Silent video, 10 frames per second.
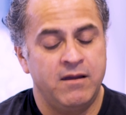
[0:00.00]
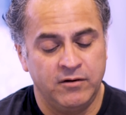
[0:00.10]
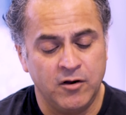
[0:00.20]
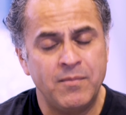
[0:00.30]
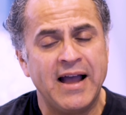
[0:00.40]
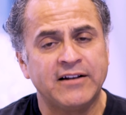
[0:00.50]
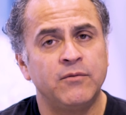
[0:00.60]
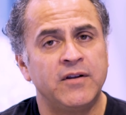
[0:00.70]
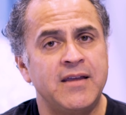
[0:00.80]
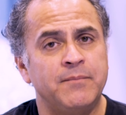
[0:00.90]
Go back to
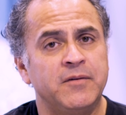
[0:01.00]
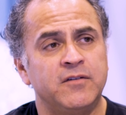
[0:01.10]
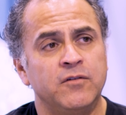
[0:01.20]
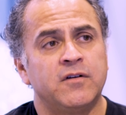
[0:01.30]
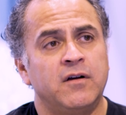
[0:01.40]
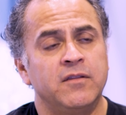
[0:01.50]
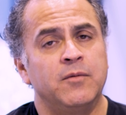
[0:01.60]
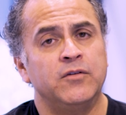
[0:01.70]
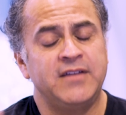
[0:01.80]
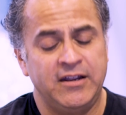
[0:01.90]
one of the episodes called The
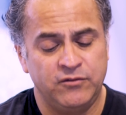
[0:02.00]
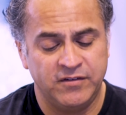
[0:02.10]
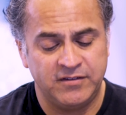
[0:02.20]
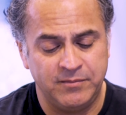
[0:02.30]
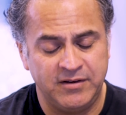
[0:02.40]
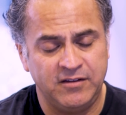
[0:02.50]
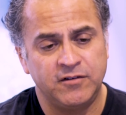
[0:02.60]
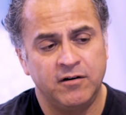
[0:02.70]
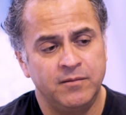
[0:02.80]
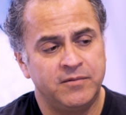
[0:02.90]
Most Dangerous CBD
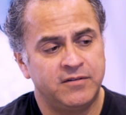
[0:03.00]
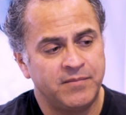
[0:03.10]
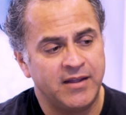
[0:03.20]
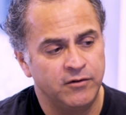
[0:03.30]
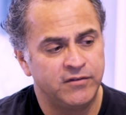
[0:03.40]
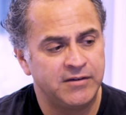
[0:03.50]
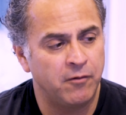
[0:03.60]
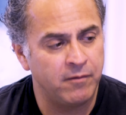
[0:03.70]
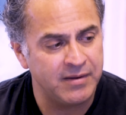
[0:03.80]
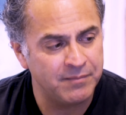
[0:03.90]
Startups, and you'll see
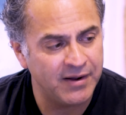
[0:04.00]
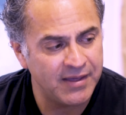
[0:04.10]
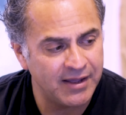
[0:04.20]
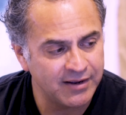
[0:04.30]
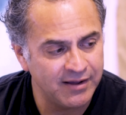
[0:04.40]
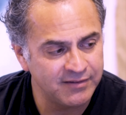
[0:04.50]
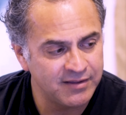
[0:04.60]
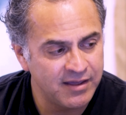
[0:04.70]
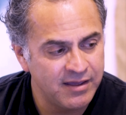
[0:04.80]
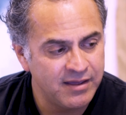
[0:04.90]
what we mean by that,
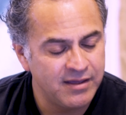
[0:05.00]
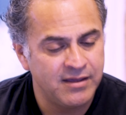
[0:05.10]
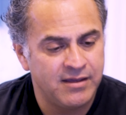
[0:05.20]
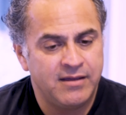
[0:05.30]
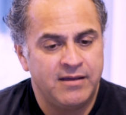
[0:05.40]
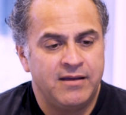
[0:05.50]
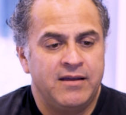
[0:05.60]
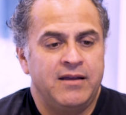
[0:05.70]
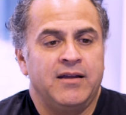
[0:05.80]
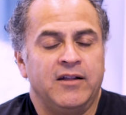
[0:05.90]
guys.
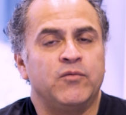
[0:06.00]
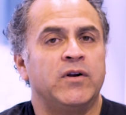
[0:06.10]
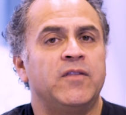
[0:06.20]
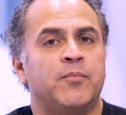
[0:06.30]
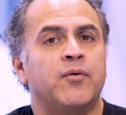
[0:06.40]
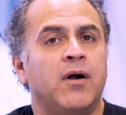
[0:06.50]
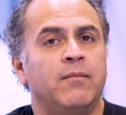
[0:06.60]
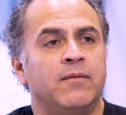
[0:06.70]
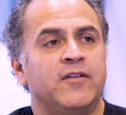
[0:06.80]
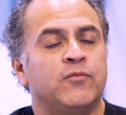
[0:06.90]
It's one of the
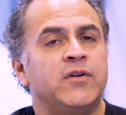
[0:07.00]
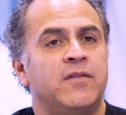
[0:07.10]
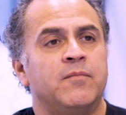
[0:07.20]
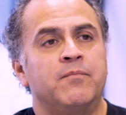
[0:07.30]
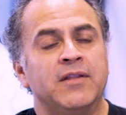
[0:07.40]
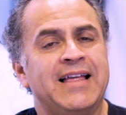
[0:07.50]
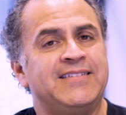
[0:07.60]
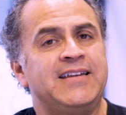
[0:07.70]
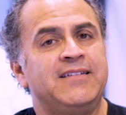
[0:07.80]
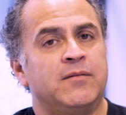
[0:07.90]
problems, it's one of the
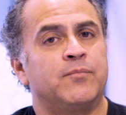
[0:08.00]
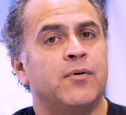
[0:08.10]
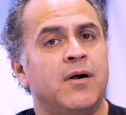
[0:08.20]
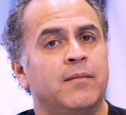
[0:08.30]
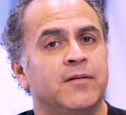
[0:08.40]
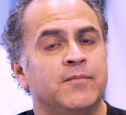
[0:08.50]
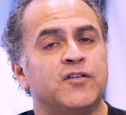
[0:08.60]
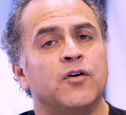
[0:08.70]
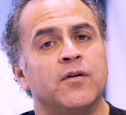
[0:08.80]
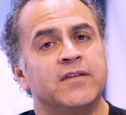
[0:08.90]
blessings and problems
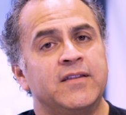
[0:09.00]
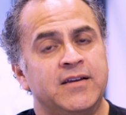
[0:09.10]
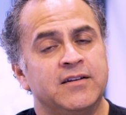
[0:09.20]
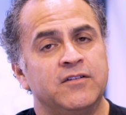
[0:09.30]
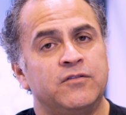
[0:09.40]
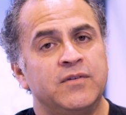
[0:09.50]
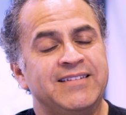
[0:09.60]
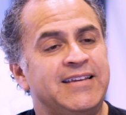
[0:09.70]
currently in the industry.